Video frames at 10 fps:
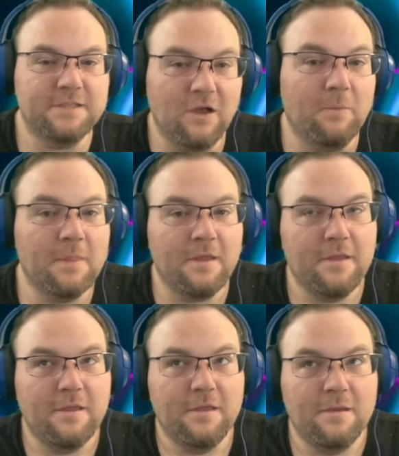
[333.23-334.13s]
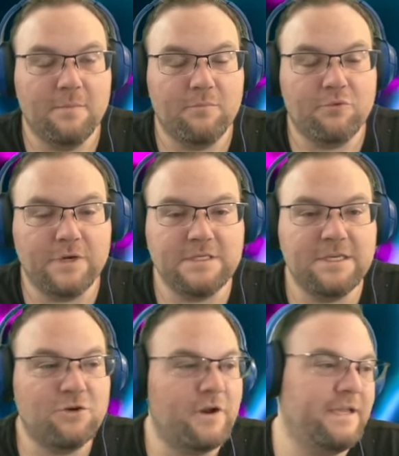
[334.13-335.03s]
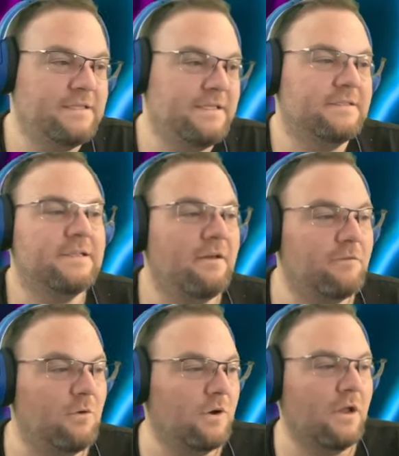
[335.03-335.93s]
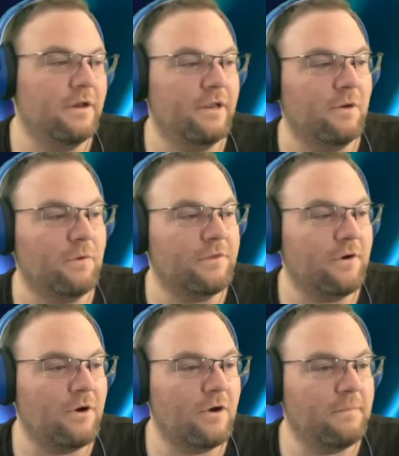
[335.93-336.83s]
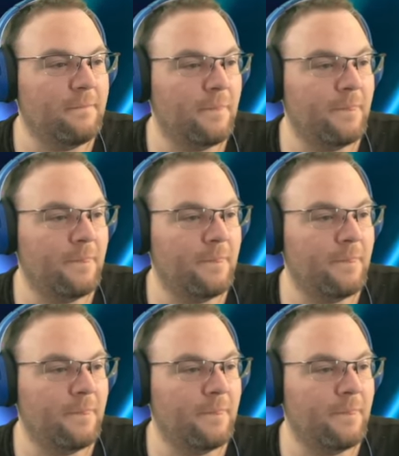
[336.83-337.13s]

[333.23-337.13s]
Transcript: So pretty crazy stuff going on here with her.